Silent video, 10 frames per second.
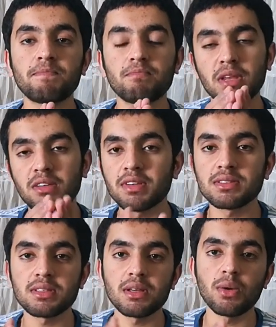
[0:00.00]

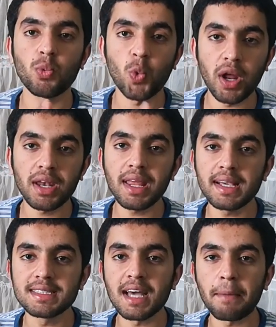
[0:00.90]
previous one
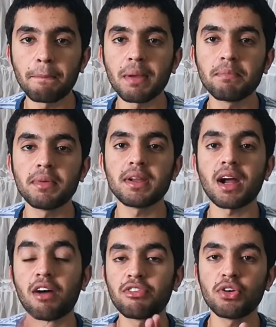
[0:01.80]
exam paper
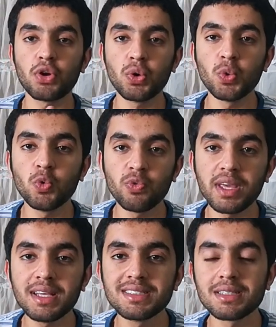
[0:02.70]
after 2
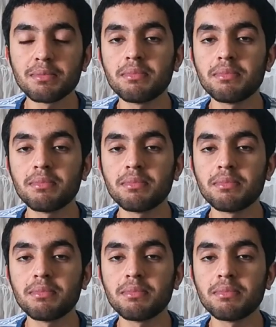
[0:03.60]
weeks.